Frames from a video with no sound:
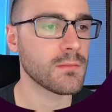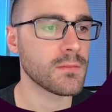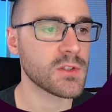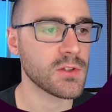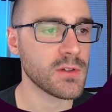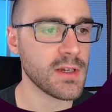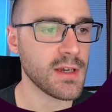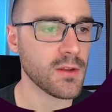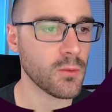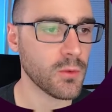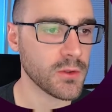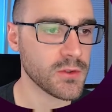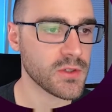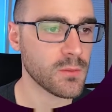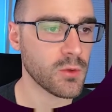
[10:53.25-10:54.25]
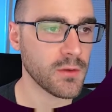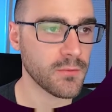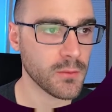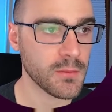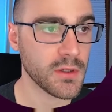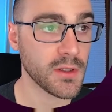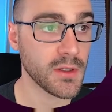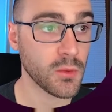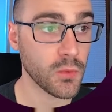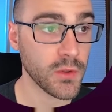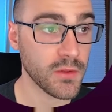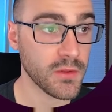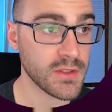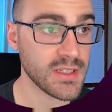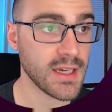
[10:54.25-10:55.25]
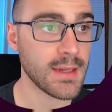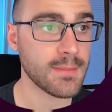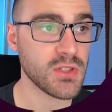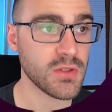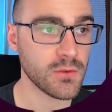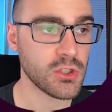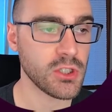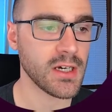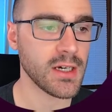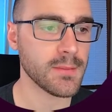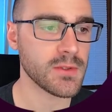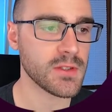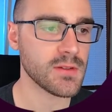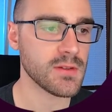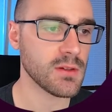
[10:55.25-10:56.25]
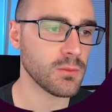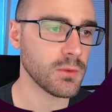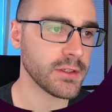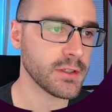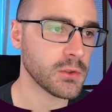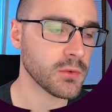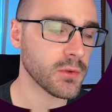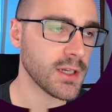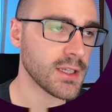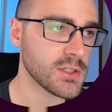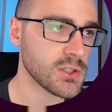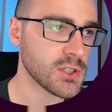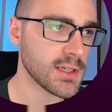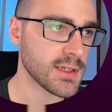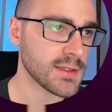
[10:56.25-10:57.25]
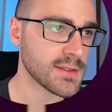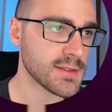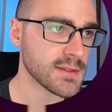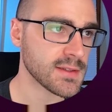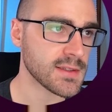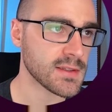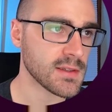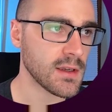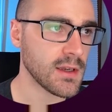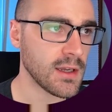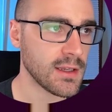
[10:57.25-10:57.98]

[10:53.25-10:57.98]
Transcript: So now that we're somewhat familiar with the types of jobs that we can create in Jenkins, let's